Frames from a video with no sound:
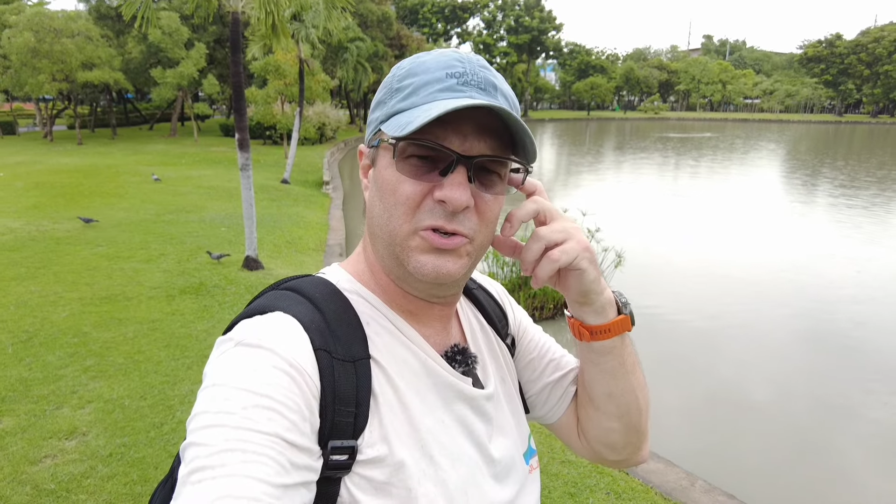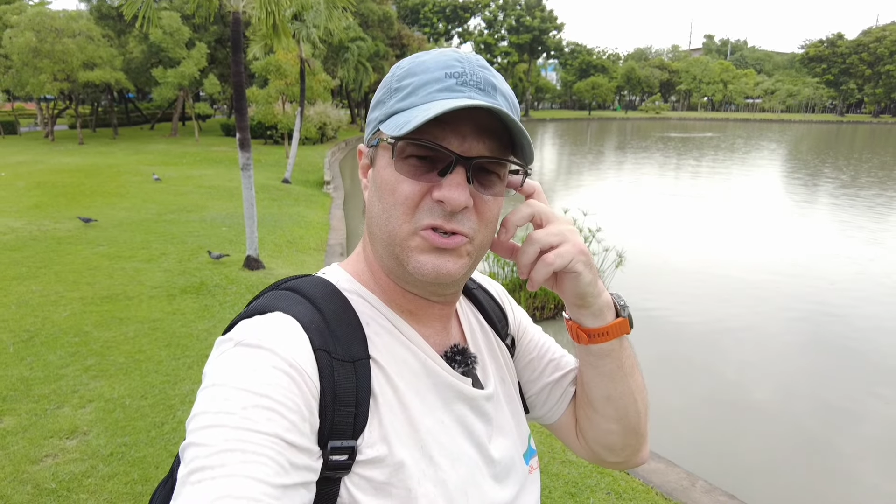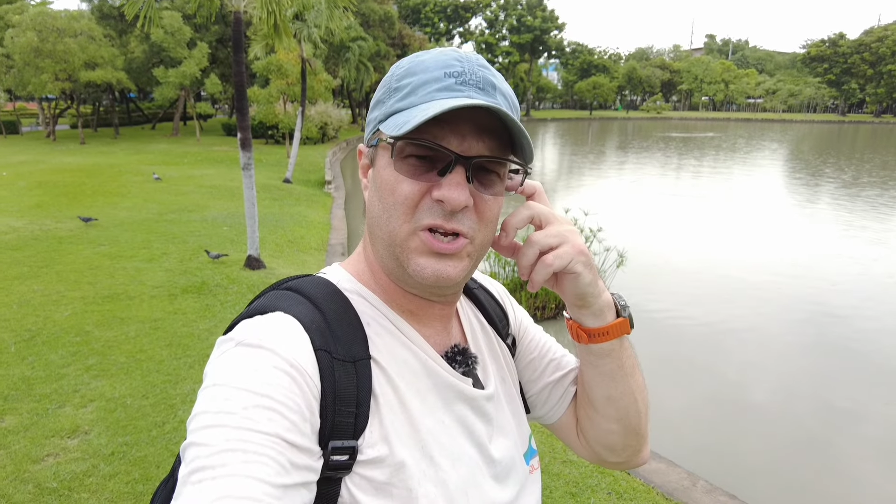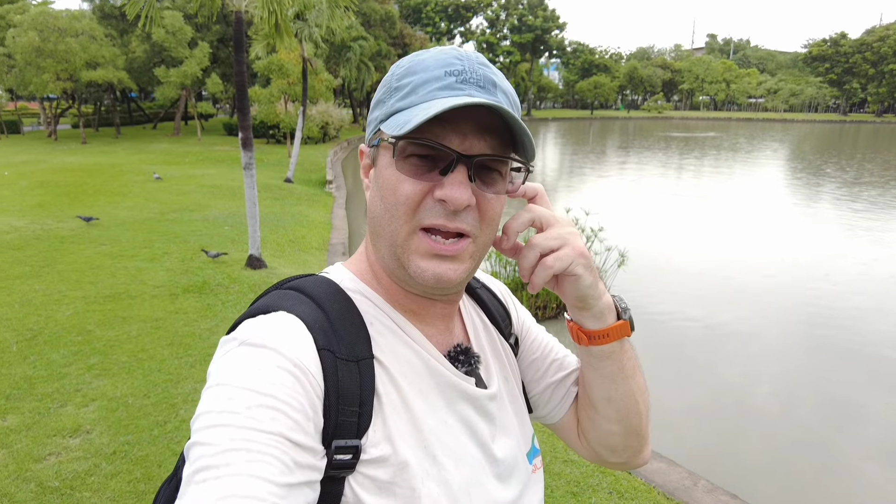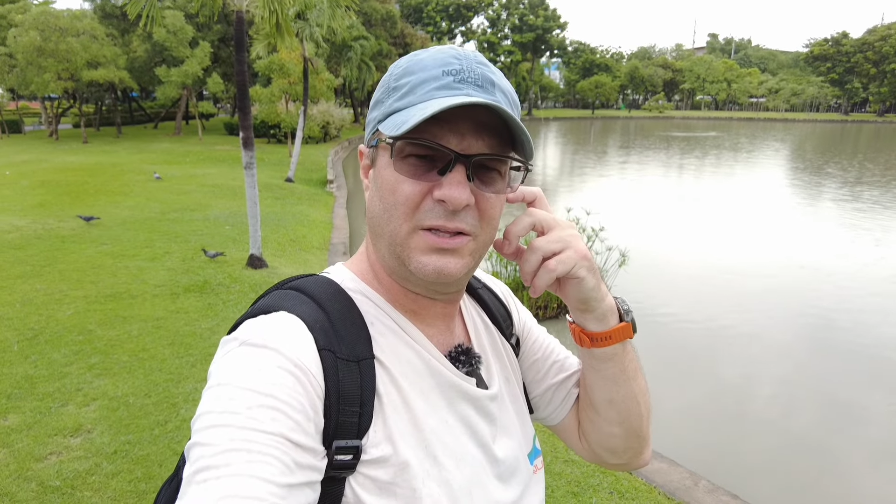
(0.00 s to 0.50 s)

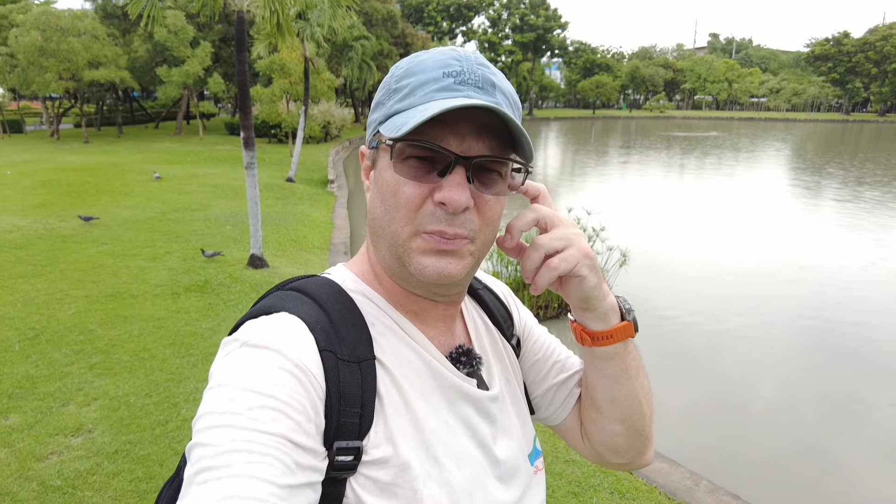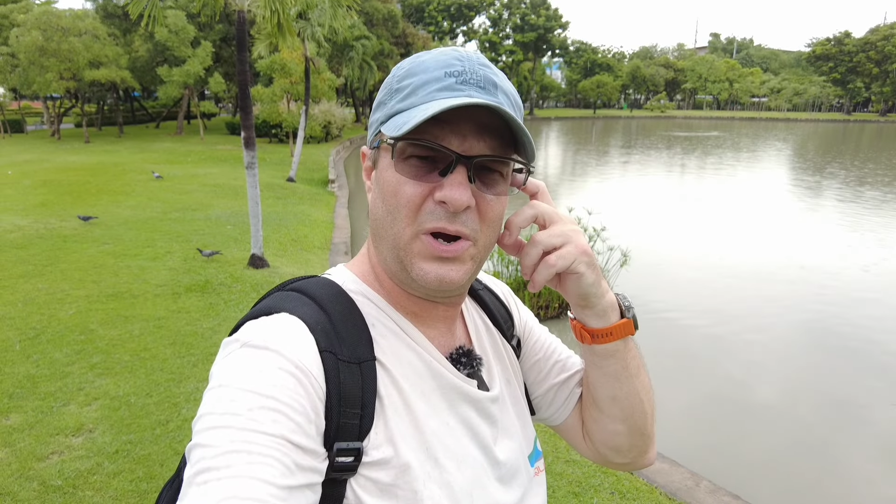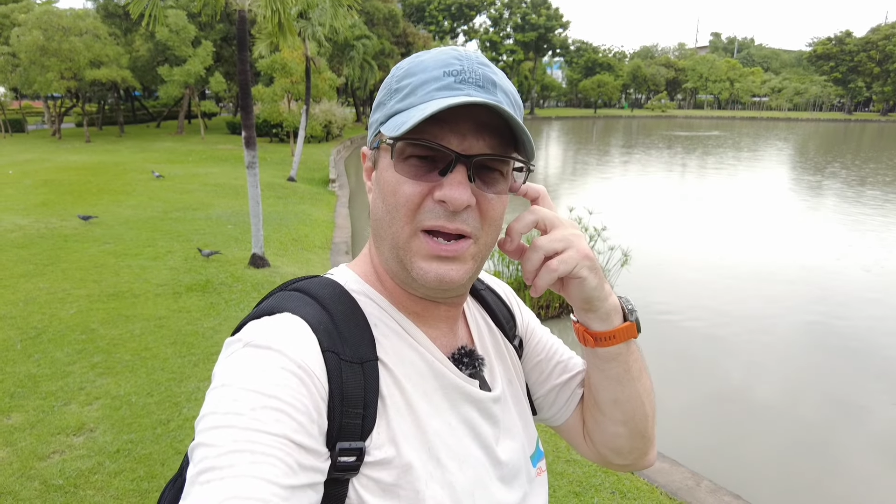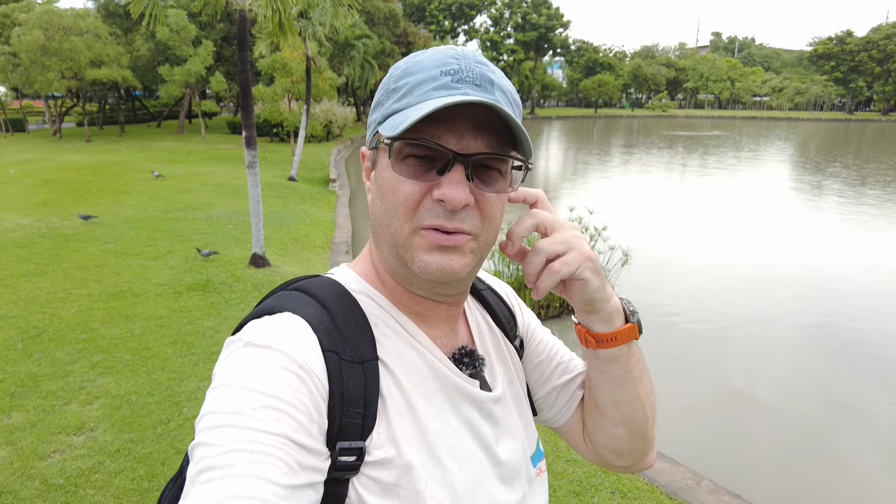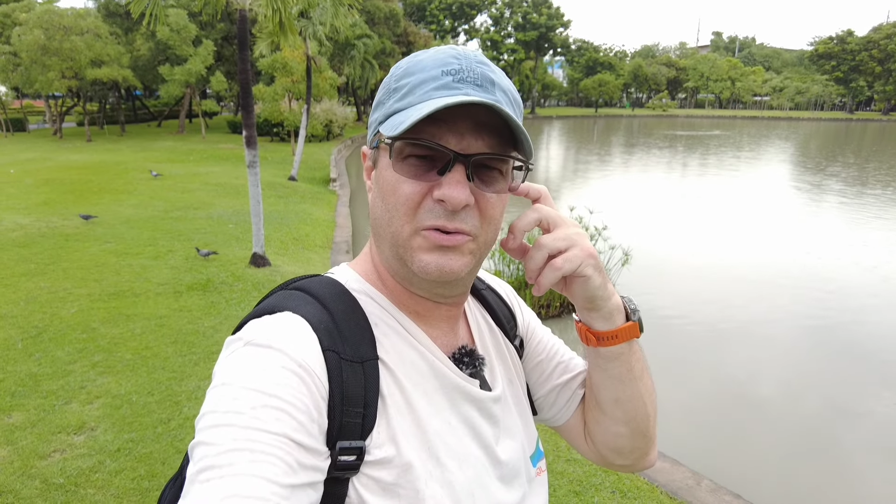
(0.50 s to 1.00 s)
just check the
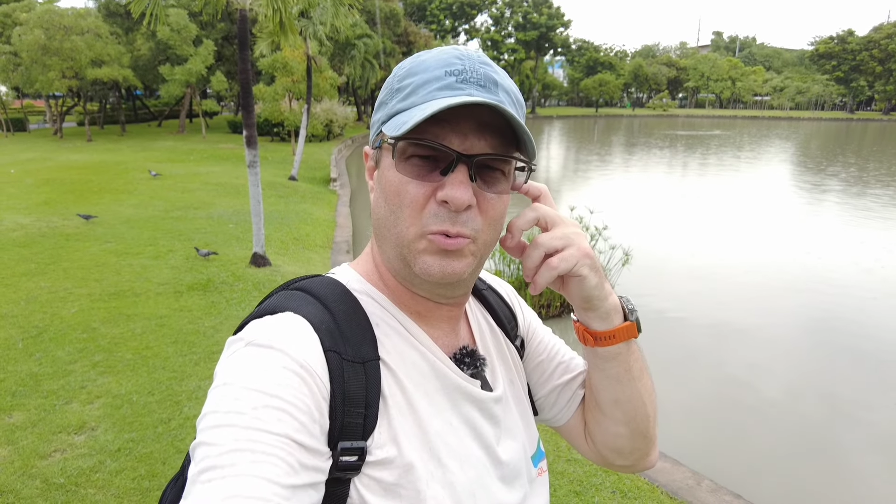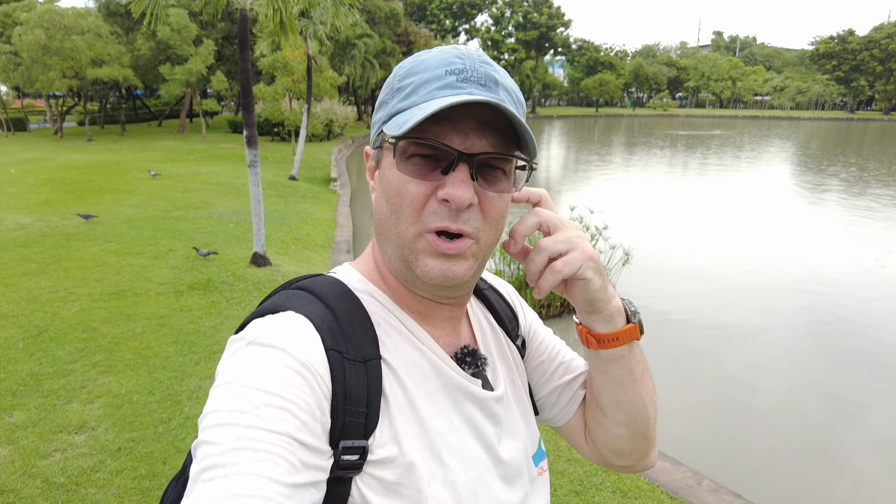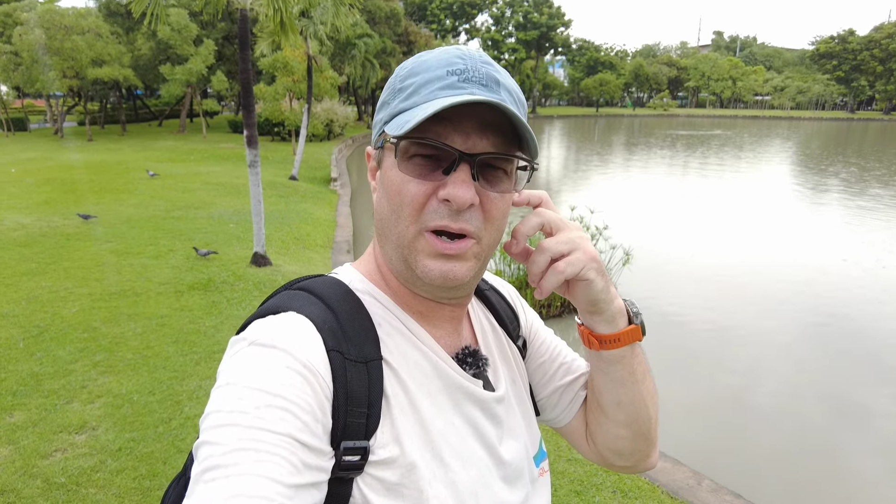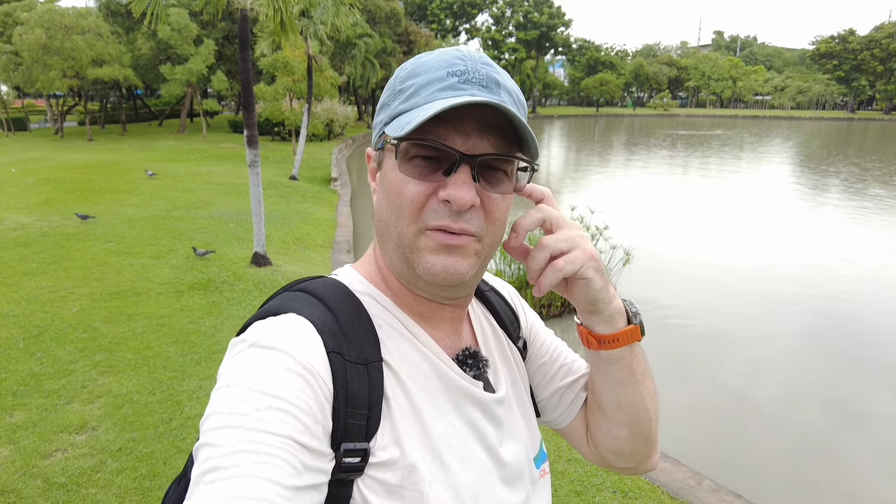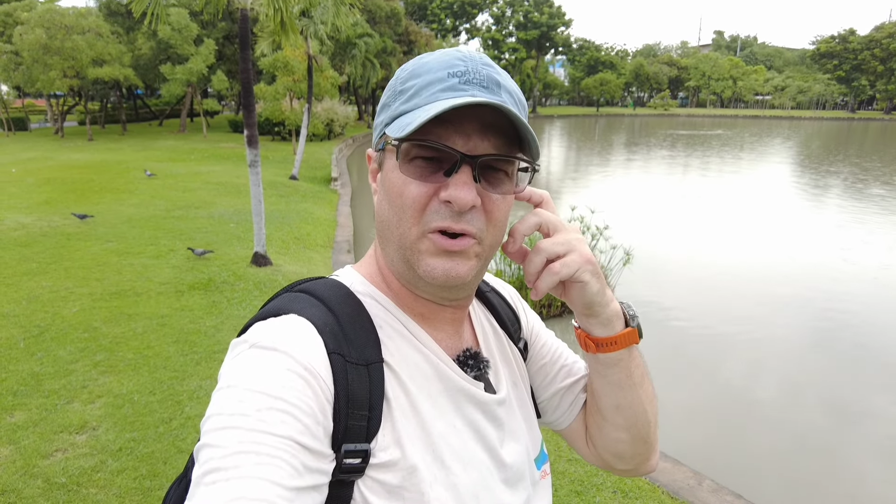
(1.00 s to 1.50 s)
prices
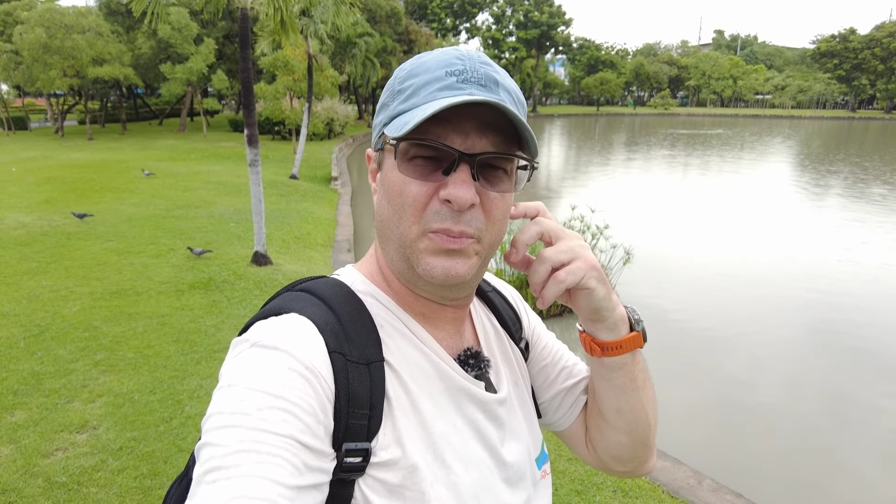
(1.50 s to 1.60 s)
wherever.